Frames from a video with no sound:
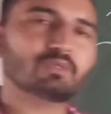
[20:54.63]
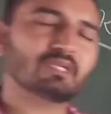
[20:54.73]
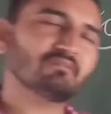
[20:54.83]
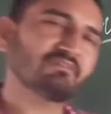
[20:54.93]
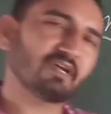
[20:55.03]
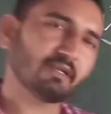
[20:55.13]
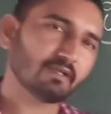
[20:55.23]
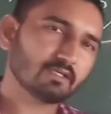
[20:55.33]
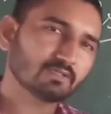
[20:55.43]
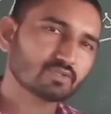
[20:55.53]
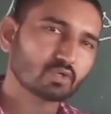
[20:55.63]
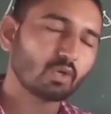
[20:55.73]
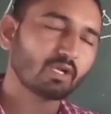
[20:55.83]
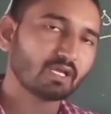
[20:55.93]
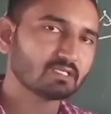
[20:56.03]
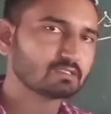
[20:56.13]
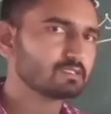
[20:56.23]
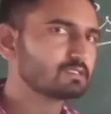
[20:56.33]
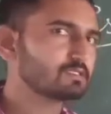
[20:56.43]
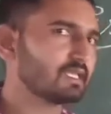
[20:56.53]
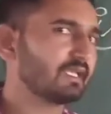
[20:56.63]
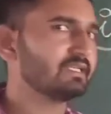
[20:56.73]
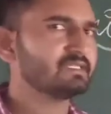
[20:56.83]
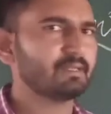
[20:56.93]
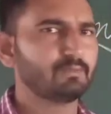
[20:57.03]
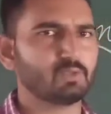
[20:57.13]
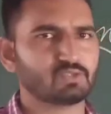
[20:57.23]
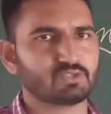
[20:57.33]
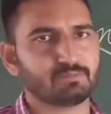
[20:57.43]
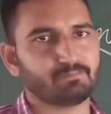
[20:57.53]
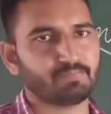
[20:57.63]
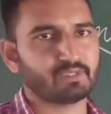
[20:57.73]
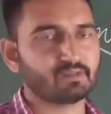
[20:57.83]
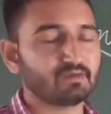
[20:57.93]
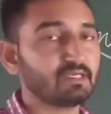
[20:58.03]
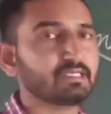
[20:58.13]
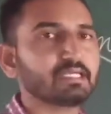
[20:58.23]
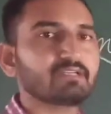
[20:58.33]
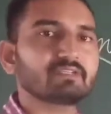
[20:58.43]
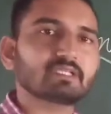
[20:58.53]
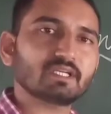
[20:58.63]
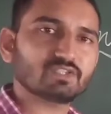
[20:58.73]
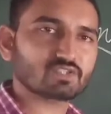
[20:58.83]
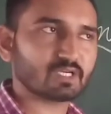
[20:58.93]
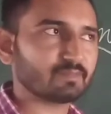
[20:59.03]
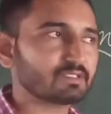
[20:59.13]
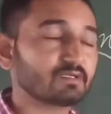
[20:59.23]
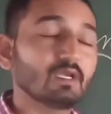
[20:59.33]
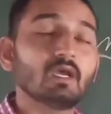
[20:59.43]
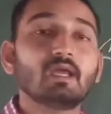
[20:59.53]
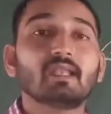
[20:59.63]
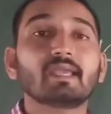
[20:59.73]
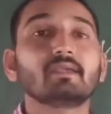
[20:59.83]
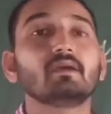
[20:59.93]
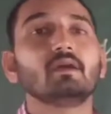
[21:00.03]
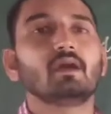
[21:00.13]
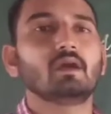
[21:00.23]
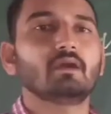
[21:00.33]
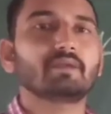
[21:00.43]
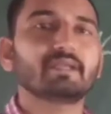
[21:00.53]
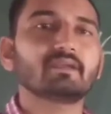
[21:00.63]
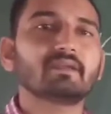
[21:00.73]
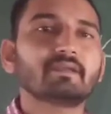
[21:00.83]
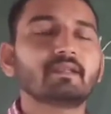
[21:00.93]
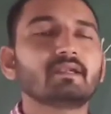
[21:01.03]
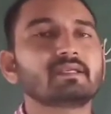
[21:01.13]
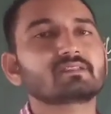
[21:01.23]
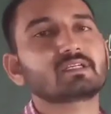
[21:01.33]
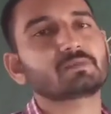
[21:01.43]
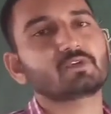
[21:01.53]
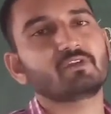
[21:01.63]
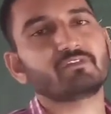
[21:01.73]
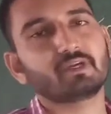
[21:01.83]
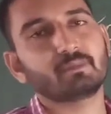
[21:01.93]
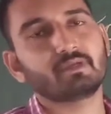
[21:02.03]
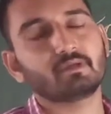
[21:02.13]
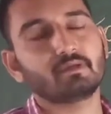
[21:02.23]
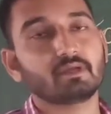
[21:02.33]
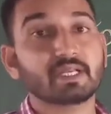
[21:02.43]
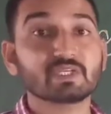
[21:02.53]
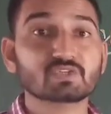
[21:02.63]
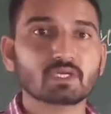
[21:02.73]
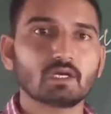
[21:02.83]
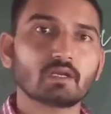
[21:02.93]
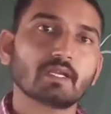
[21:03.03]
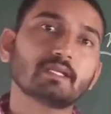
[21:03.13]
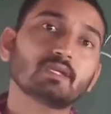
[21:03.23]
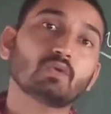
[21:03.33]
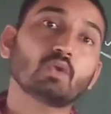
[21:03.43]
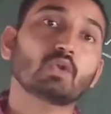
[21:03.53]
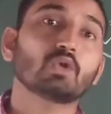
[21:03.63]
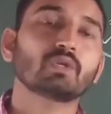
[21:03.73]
you can find a short answer second type question related with Kanishka, means like write a detailed description of Kanishka, write a note